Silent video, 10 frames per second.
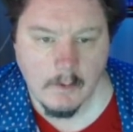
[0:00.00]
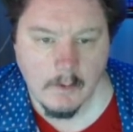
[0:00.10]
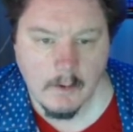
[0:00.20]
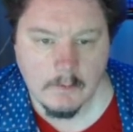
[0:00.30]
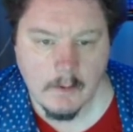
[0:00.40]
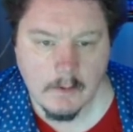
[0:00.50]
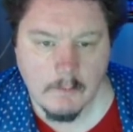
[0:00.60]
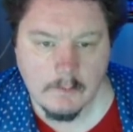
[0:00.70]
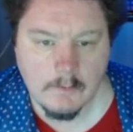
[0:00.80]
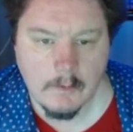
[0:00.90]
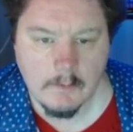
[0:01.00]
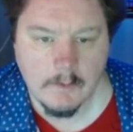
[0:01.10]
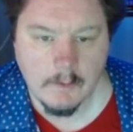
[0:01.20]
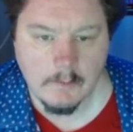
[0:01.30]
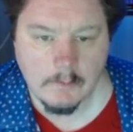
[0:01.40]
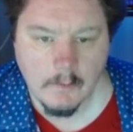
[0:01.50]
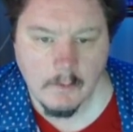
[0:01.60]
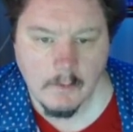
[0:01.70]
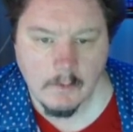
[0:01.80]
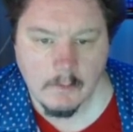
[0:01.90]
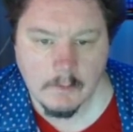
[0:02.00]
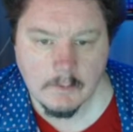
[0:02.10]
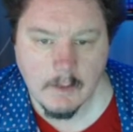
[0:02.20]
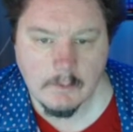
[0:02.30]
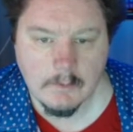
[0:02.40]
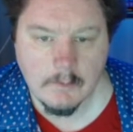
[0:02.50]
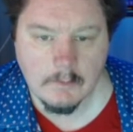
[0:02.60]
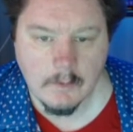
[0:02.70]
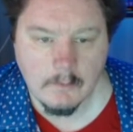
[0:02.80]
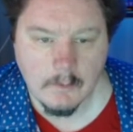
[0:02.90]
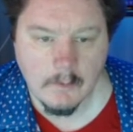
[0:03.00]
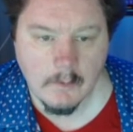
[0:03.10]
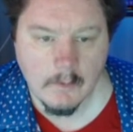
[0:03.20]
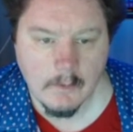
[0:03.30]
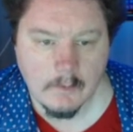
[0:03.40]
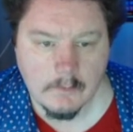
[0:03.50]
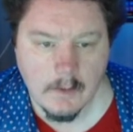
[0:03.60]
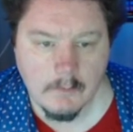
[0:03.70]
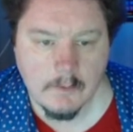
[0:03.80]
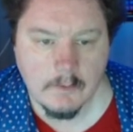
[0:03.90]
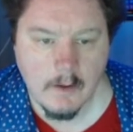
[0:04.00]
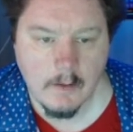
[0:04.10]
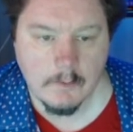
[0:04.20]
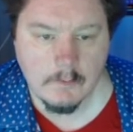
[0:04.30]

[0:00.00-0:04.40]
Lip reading: unlike most human cells, which carry 2 slightly different copies.